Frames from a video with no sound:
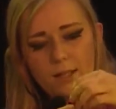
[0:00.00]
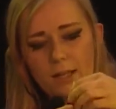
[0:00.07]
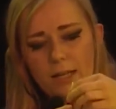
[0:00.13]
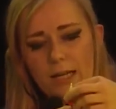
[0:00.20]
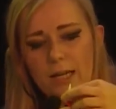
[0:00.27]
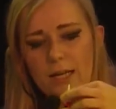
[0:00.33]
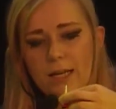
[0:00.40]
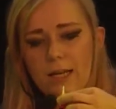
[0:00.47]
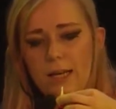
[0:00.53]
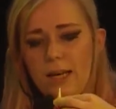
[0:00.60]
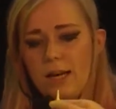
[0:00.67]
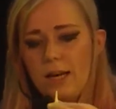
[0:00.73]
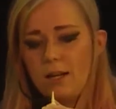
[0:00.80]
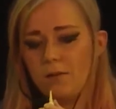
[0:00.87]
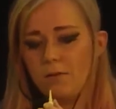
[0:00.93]
Okay.
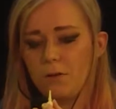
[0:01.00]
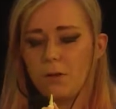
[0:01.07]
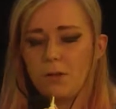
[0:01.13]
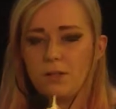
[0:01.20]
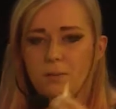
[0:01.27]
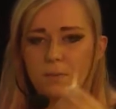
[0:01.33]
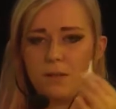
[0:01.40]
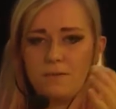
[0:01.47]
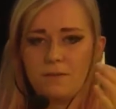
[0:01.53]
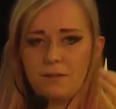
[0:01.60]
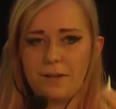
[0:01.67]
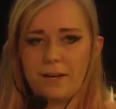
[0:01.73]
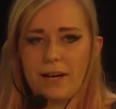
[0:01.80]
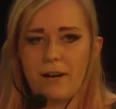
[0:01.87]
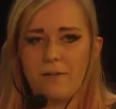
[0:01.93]
And of course, be
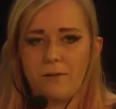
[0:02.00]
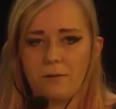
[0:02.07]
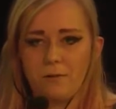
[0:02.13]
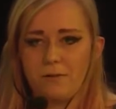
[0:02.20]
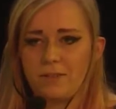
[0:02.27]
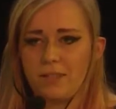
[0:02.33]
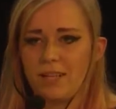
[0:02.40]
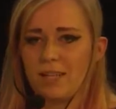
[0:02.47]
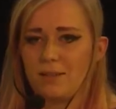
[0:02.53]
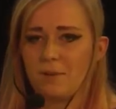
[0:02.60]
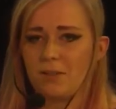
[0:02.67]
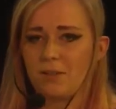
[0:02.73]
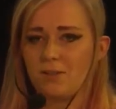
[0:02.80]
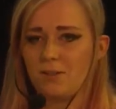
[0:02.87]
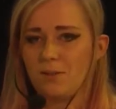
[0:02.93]
very careful with that
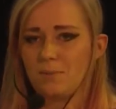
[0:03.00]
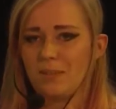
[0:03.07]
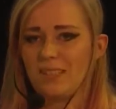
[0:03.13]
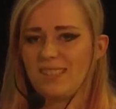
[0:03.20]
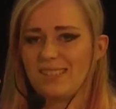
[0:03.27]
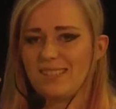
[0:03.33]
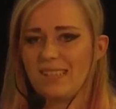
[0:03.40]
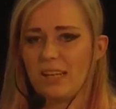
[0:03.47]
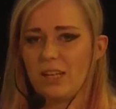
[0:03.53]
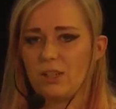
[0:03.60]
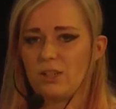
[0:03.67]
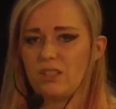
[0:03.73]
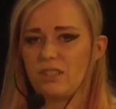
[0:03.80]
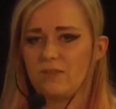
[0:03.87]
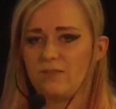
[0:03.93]
because you may stick
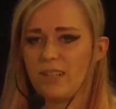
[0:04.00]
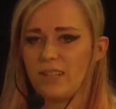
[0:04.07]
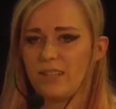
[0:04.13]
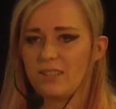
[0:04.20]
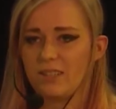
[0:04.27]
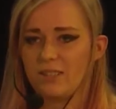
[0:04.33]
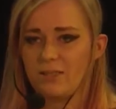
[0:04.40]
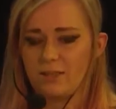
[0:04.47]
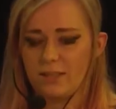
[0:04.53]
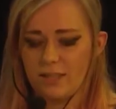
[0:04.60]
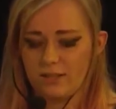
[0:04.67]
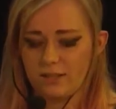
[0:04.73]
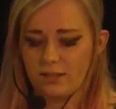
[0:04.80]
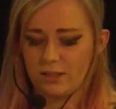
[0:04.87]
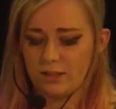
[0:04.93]
your fingers
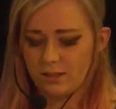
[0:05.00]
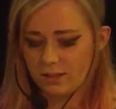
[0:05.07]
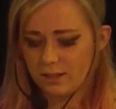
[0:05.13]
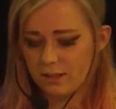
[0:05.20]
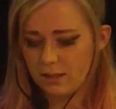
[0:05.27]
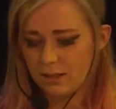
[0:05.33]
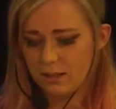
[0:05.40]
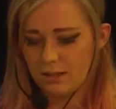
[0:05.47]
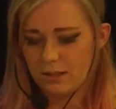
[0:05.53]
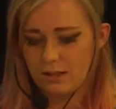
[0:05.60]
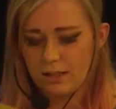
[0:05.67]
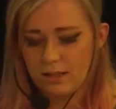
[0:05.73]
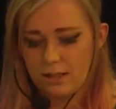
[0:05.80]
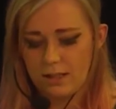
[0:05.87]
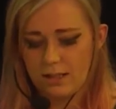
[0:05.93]
together.
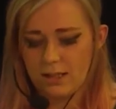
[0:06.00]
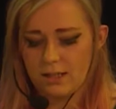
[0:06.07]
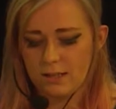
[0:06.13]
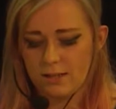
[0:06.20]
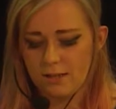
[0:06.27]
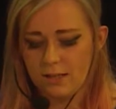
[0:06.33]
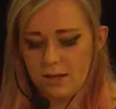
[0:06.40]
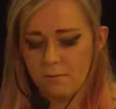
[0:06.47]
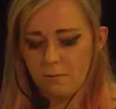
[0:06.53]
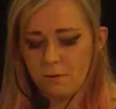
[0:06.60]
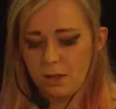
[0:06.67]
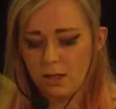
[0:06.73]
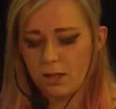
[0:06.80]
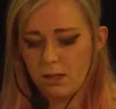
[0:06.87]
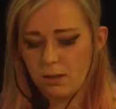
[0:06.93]
And yeah,
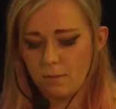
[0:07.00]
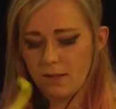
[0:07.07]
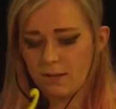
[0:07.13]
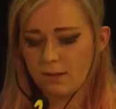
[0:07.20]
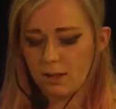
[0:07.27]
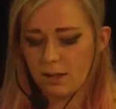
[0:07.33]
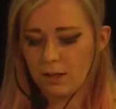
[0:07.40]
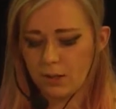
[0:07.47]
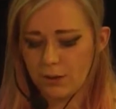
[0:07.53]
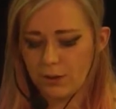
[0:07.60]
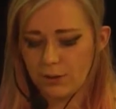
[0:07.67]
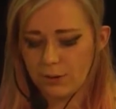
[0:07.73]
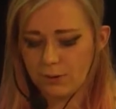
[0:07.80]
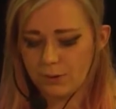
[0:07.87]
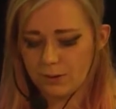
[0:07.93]
we basically
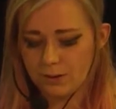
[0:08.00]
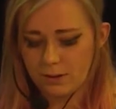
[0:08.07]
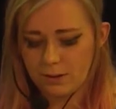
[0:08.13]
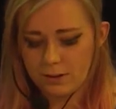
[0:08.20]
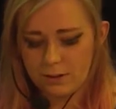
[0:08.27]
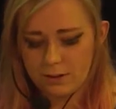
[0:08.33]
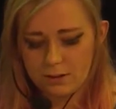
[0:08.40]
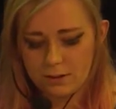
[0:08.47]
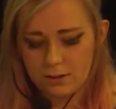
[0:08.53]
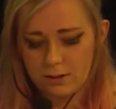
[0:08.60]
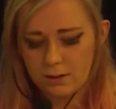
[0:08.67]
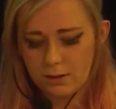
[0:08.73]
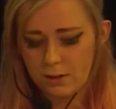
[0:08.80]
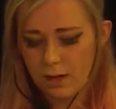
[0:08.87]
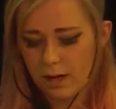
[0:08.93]
glue
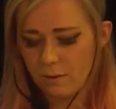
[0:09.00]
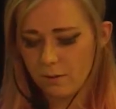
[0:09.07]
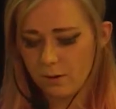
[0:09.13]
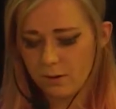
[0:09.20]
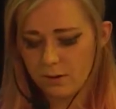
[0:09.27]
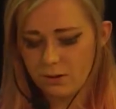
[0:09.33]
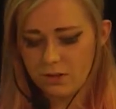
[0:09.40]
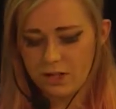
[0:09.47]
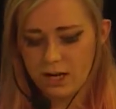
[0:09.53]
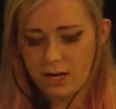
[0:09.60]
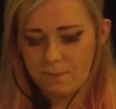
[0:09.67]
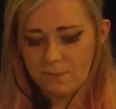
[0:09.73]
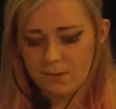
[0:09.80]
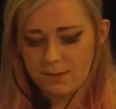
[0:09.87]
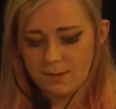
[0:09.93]
our
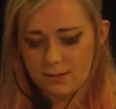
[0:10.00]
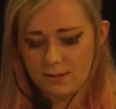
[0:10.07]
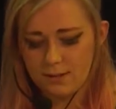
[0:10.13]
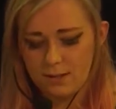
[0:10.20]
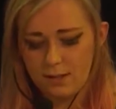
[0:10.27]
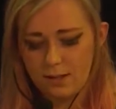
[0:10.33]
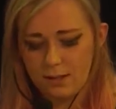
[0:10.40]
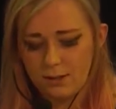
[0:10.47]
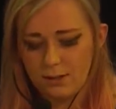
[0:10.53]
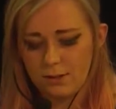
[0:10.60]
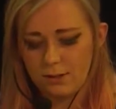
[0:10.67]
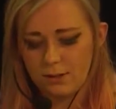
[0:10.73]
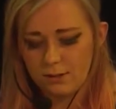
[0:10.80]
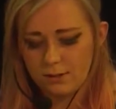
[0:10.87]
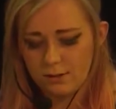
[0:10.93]
shapes
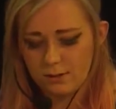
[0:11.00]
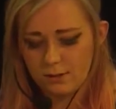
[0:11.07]
into